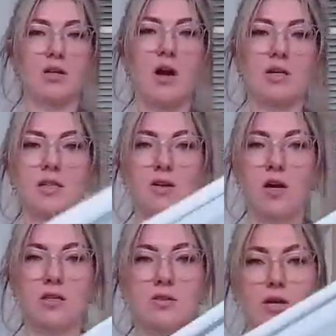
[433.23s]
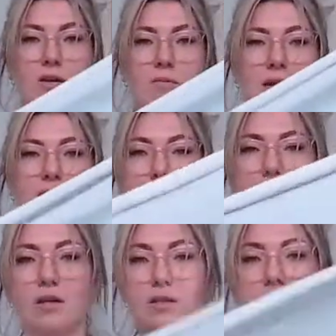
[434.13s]
lots and lots you can make
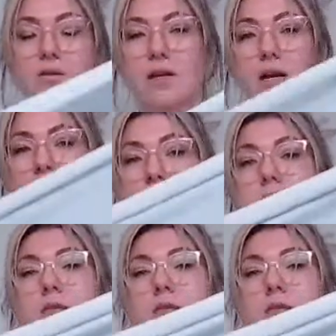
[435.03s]
out of this look it up